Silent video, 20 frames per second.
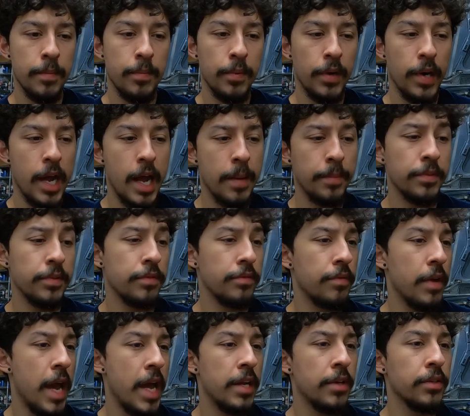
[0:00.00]
Perhaps
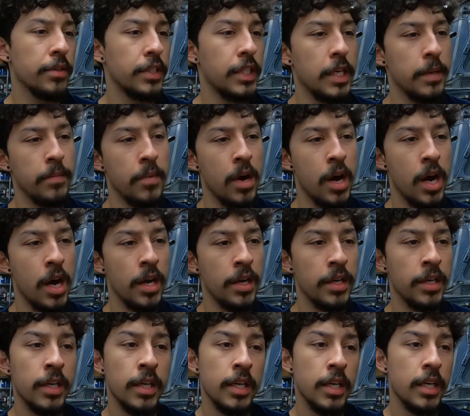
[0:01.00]
Vanos came
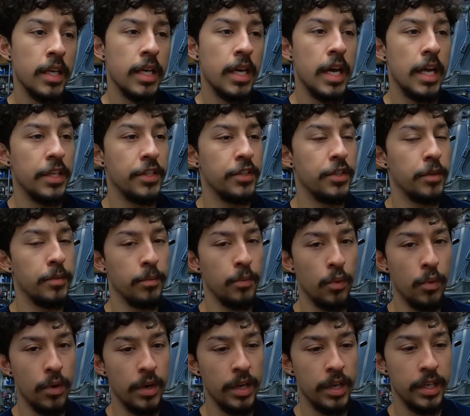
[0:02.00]
on at a certain
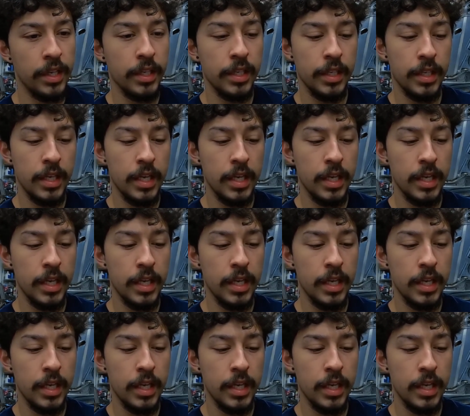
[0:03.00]
point,